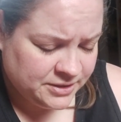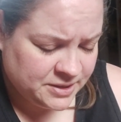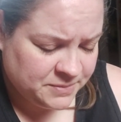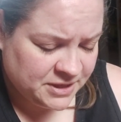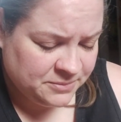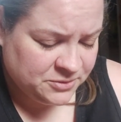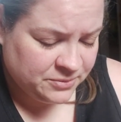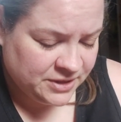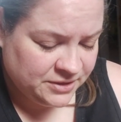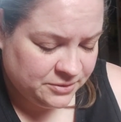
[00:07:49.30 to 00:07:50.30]
Sometimes
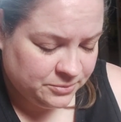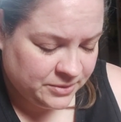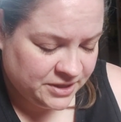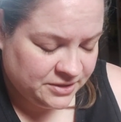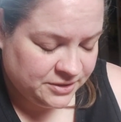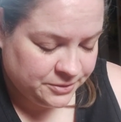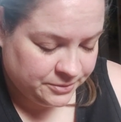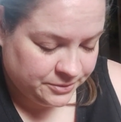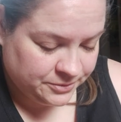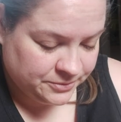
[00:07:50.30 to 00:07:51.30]
when you win, you
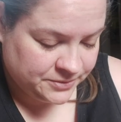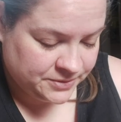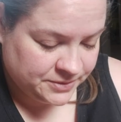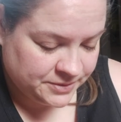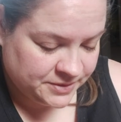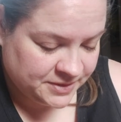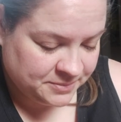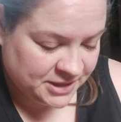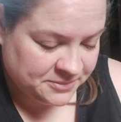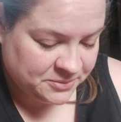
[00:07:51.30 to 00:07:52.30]
lose.
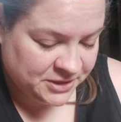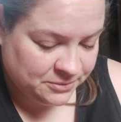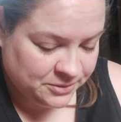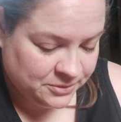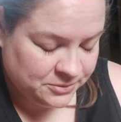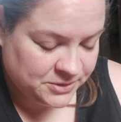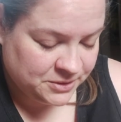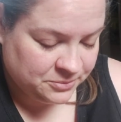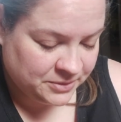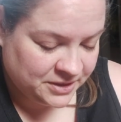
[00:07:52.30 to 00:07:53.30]
Sometimes when you lose,
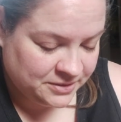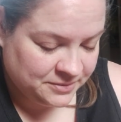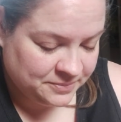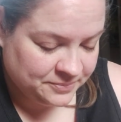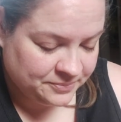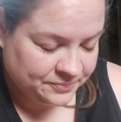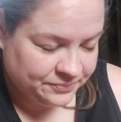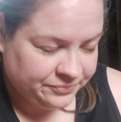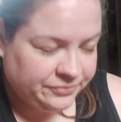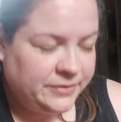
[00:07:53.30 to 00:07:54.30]
you win.
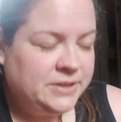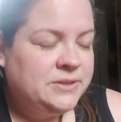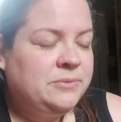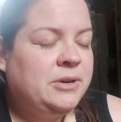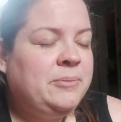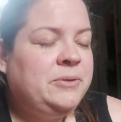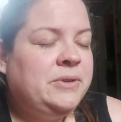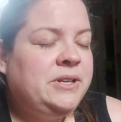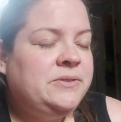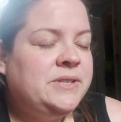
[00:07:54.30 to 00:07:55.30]
So Robin,
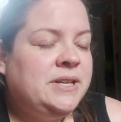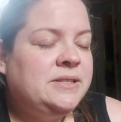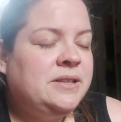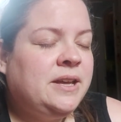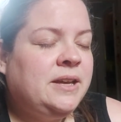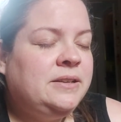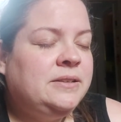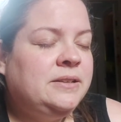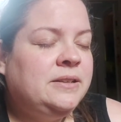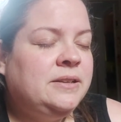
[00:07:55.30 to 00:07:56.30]
what are you saying to that?
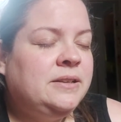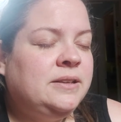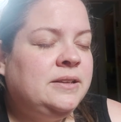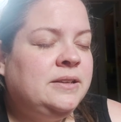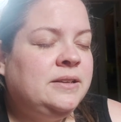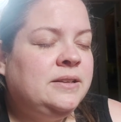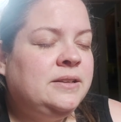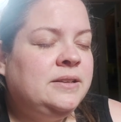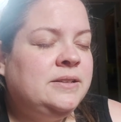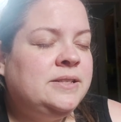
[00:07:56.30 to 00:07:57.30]

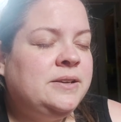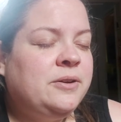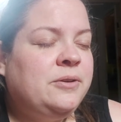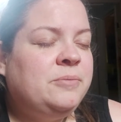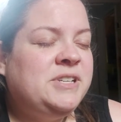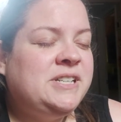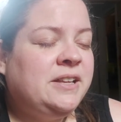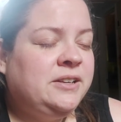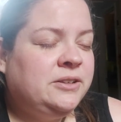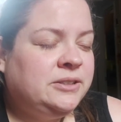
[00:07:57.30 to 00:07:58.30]
Saying, "Oh, my
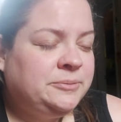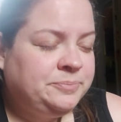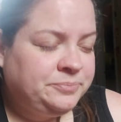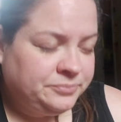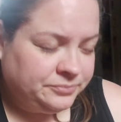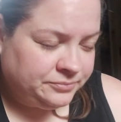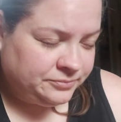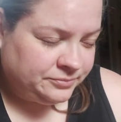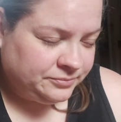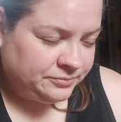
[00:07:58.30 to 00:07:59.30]
Tally girl."
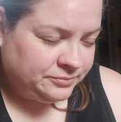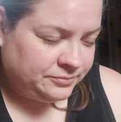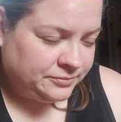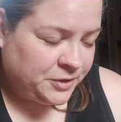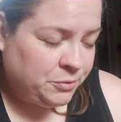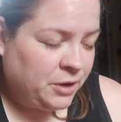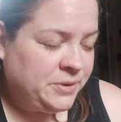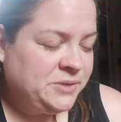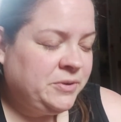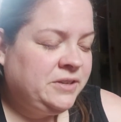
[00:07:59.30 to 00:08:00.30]
You
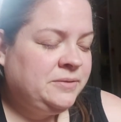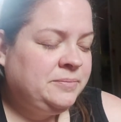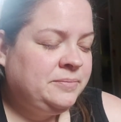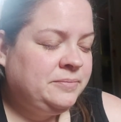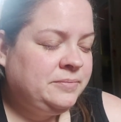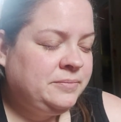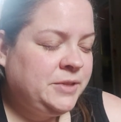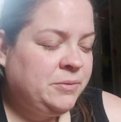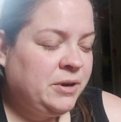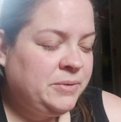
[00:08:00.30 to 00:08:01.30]
always win.
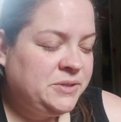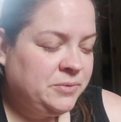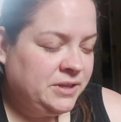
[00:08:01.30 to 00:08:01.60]
You always